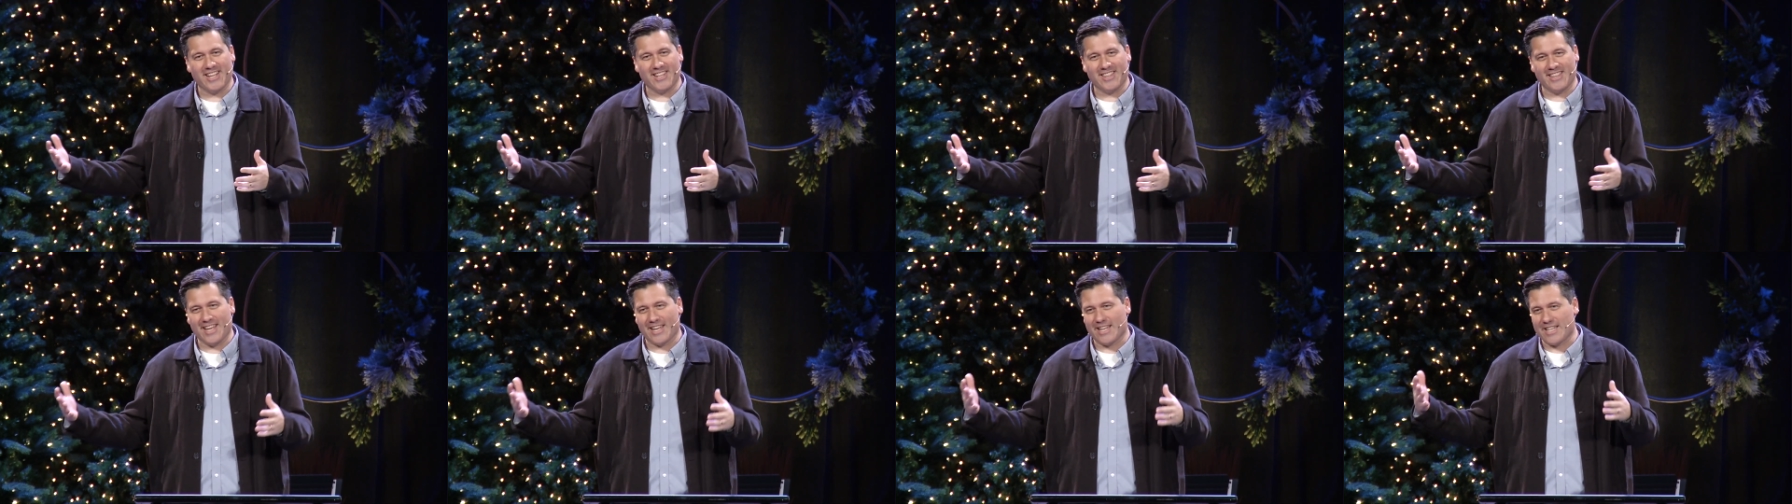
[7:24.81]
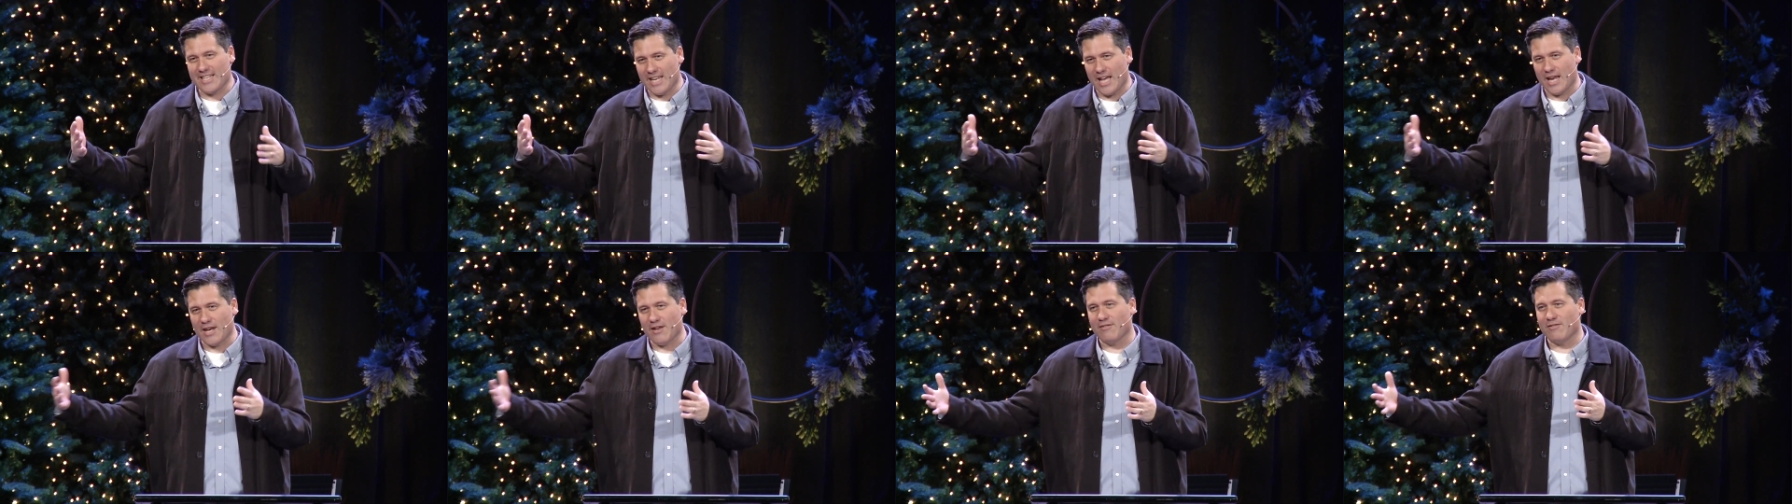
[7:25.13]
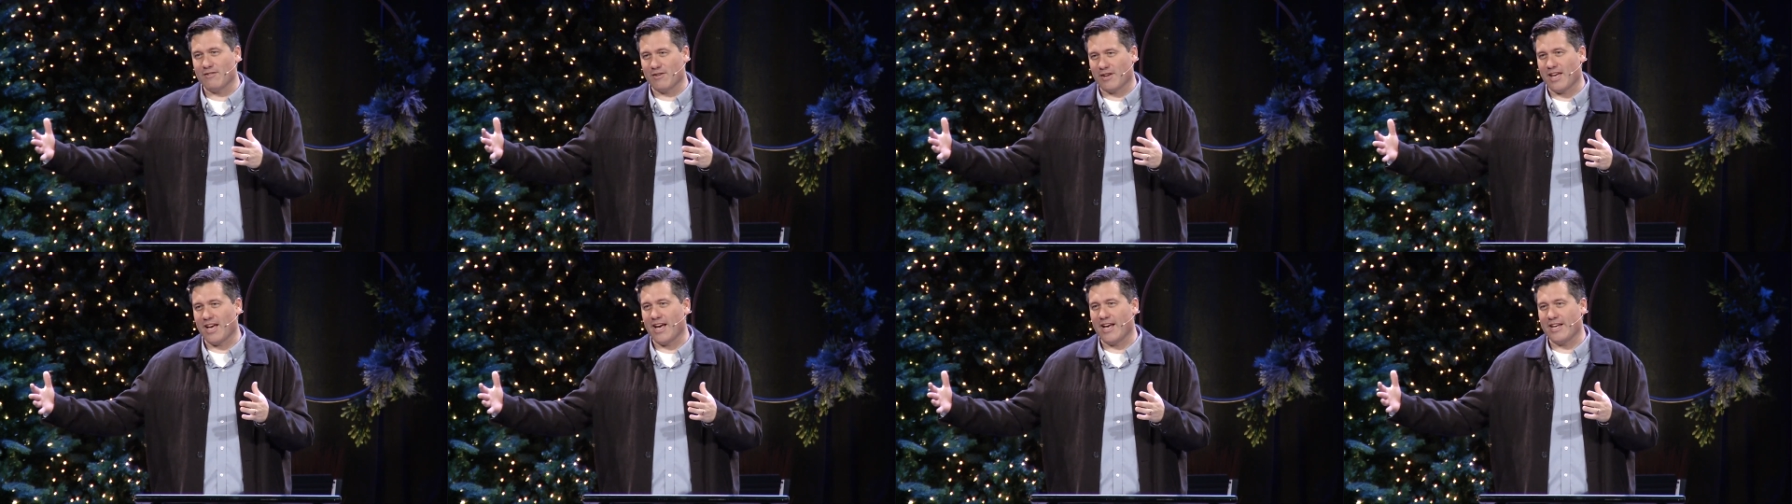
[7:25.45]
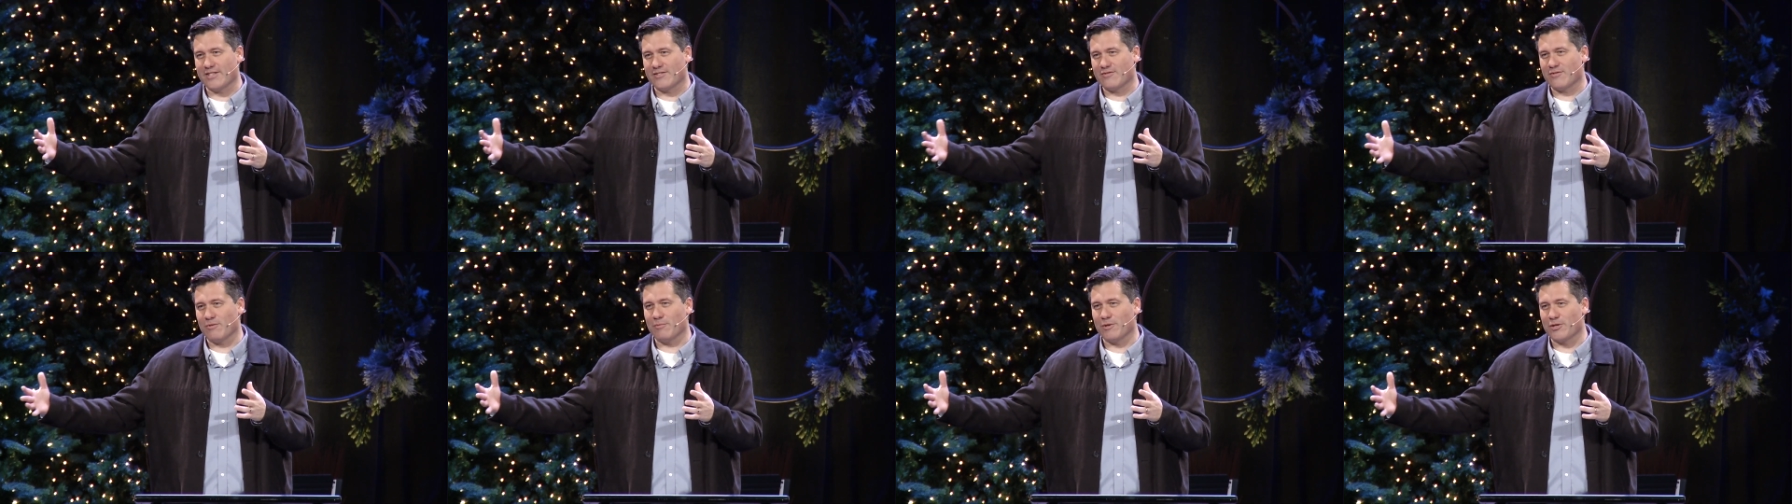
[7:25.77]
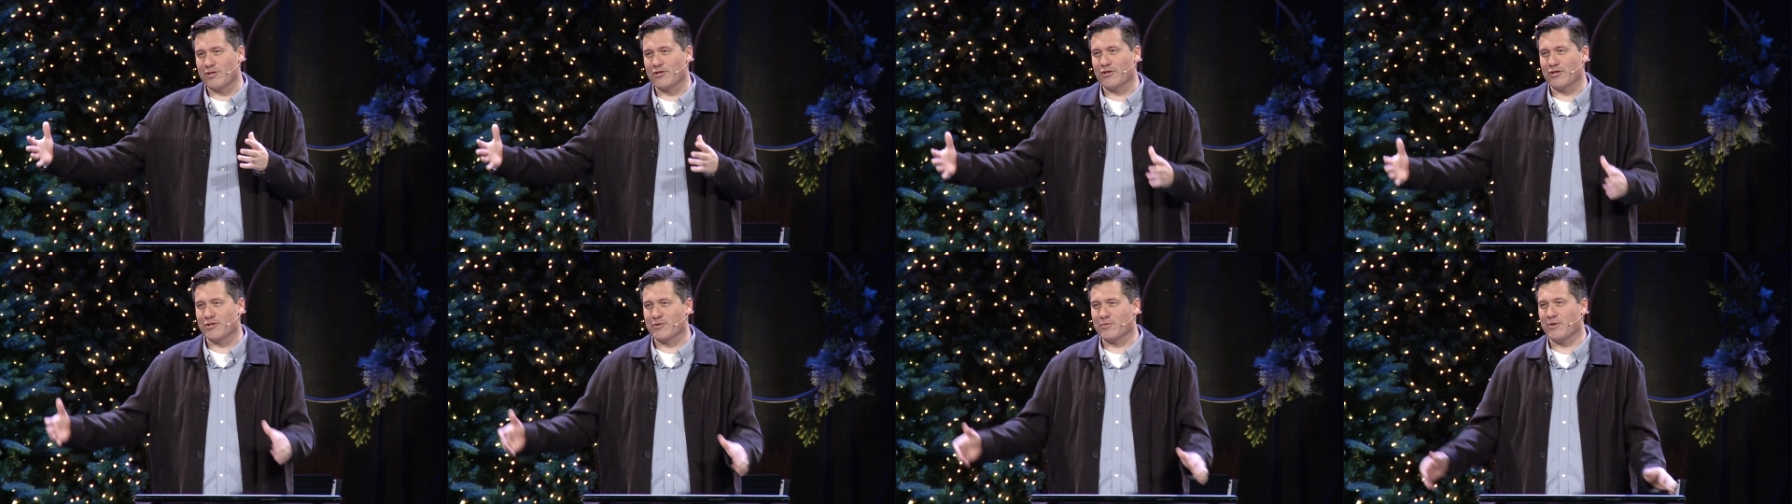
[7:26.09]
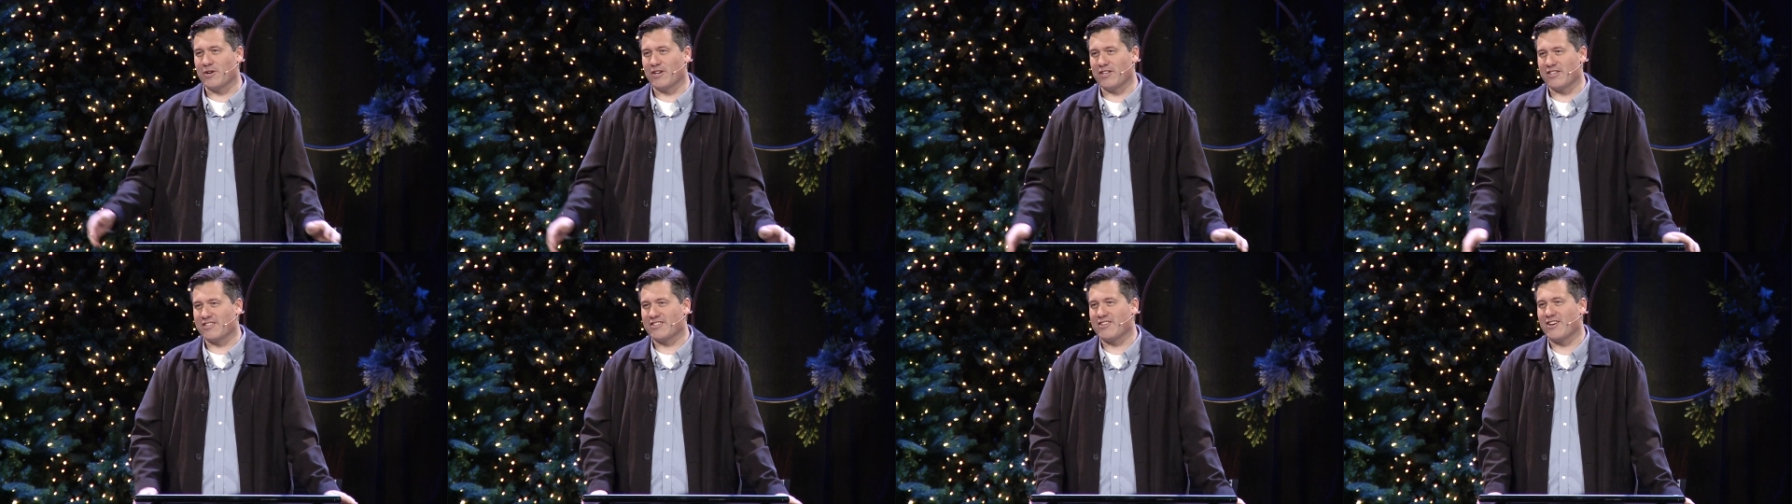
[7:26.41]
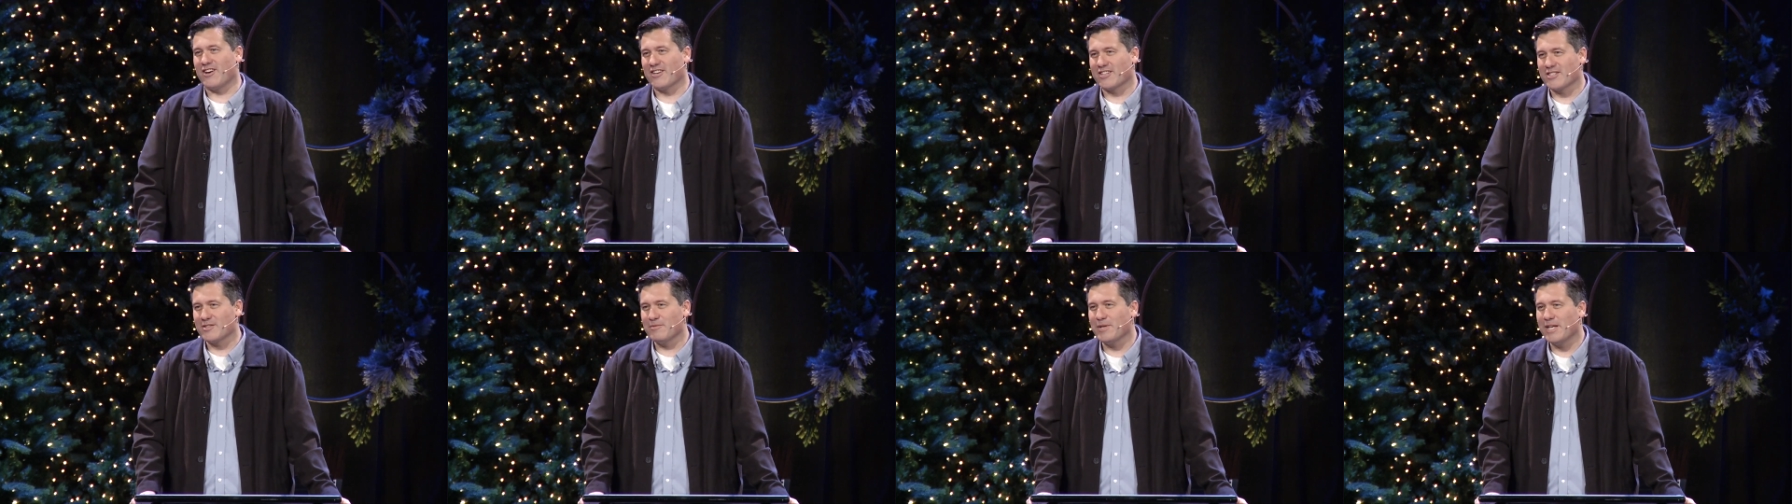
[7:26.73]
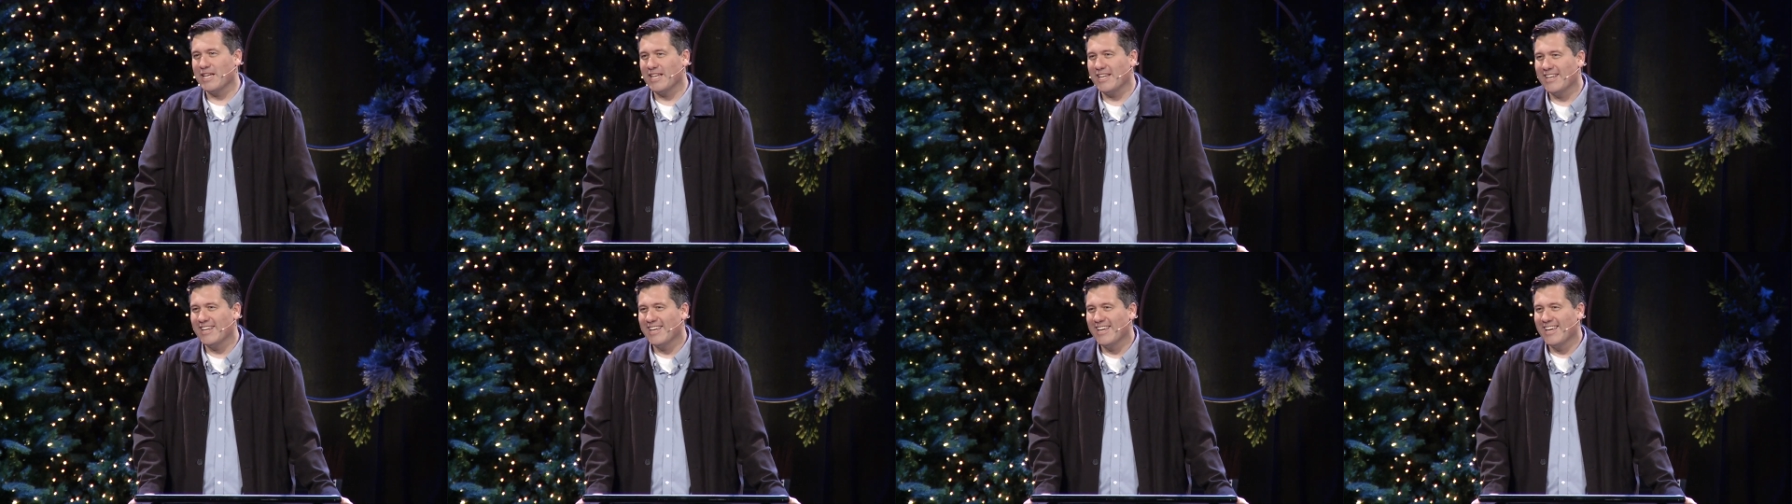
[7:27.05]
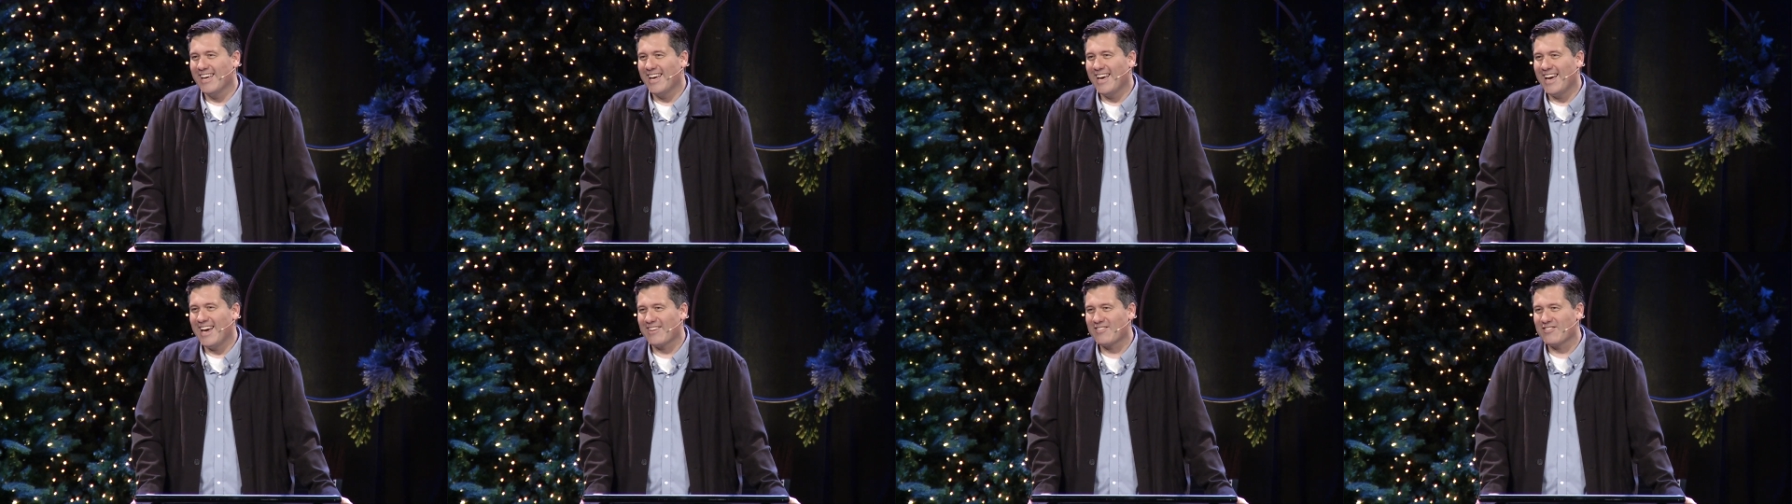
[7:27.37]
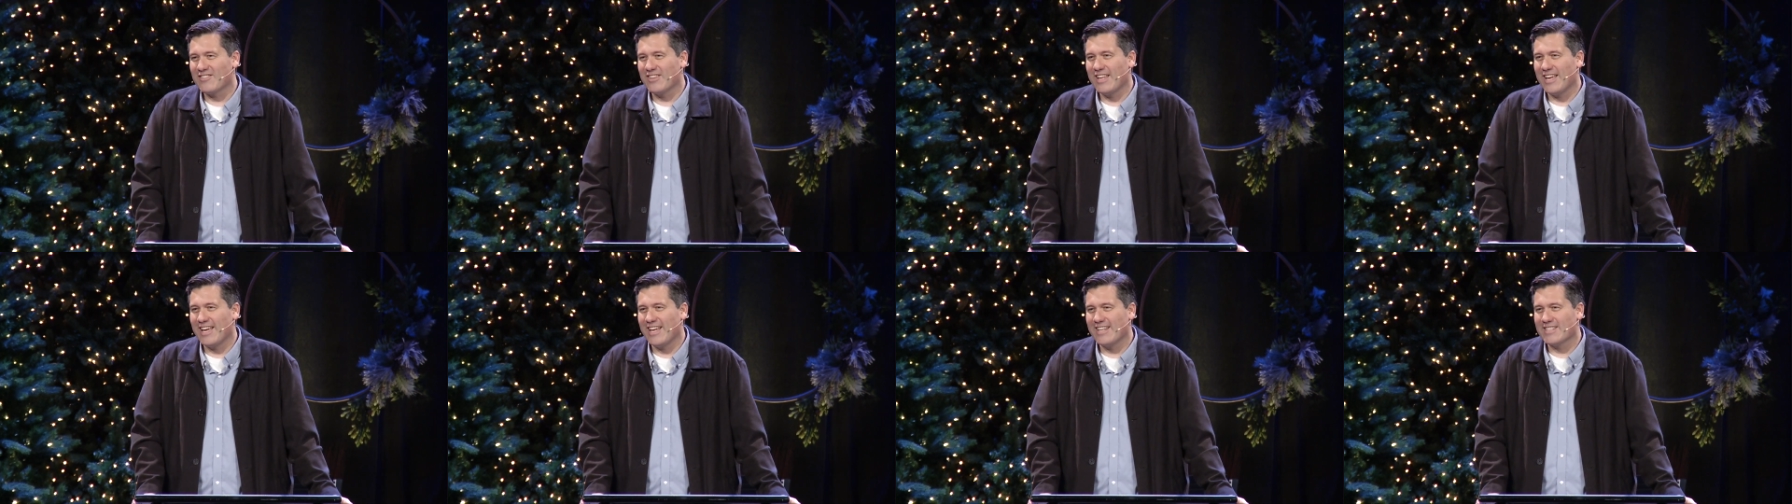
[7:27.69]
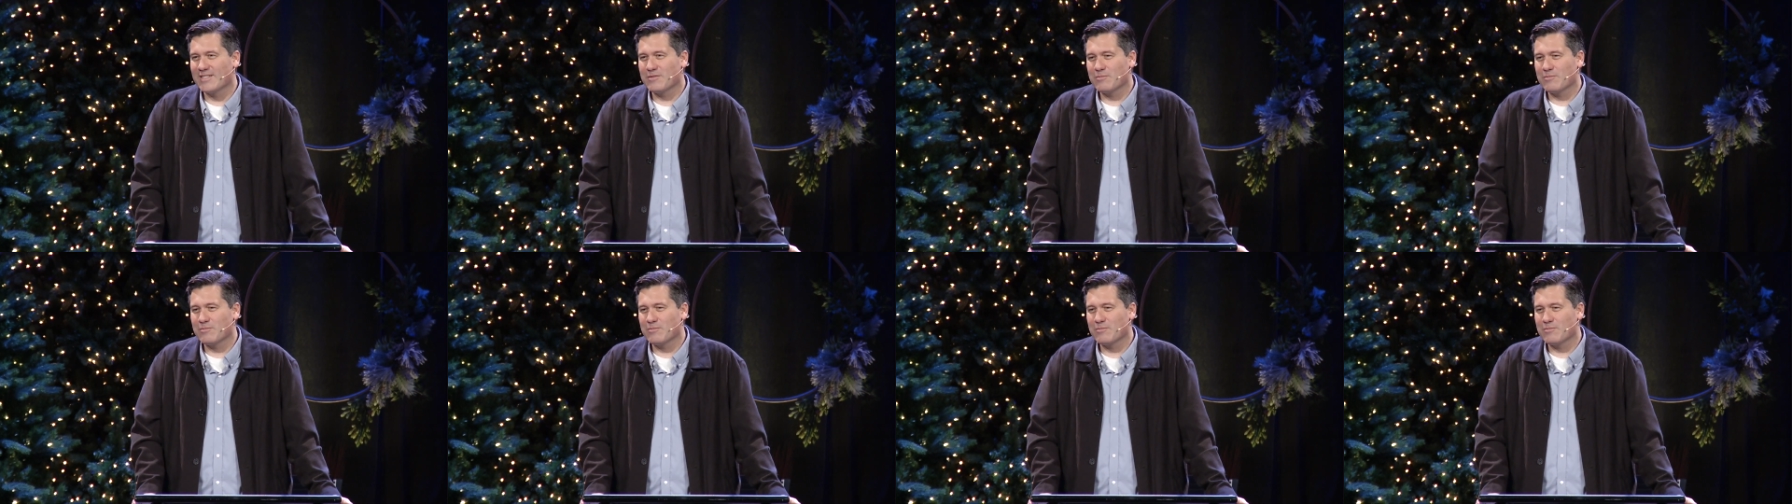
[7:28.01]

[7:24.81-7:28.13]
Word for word: and like none of the guys from the church wanted to talk to me after that.